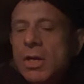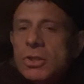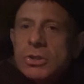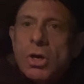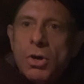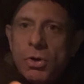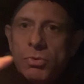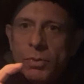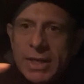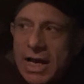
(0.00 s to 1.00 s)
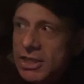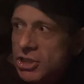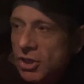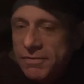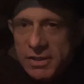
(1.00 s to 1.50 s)
So we got
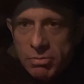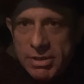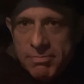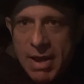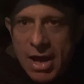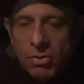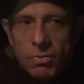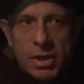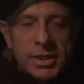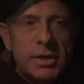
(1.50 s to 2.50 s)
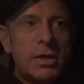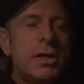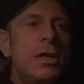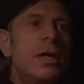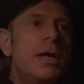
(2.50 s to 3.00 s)
Surf's 3 battle run here.
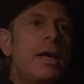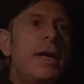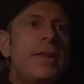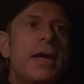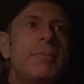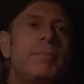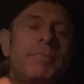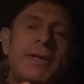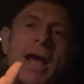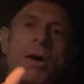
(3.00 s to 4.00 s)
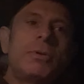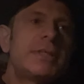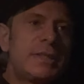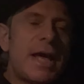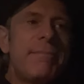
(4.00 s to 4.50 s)
And then Cal was
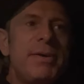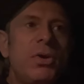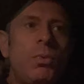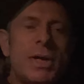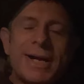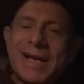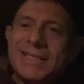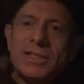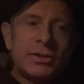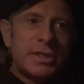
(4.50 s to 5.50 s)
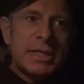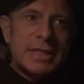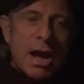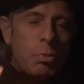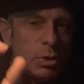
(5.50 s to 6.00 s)
in that middle one. And I still think
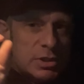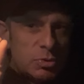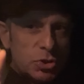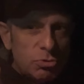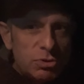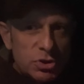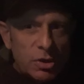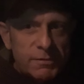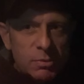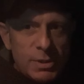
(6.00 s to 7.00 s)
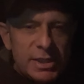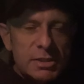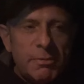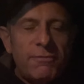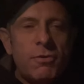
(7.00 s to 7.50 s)
that was Sue Surf's
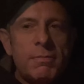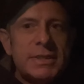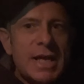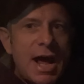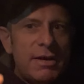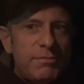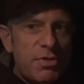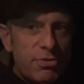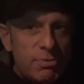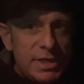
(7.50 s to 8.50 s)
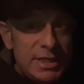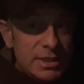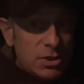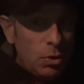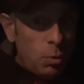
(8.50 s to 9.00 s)
weakest performance out of the 3. He
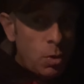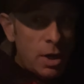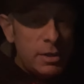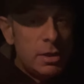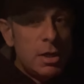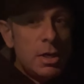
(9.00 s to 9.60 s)
still won.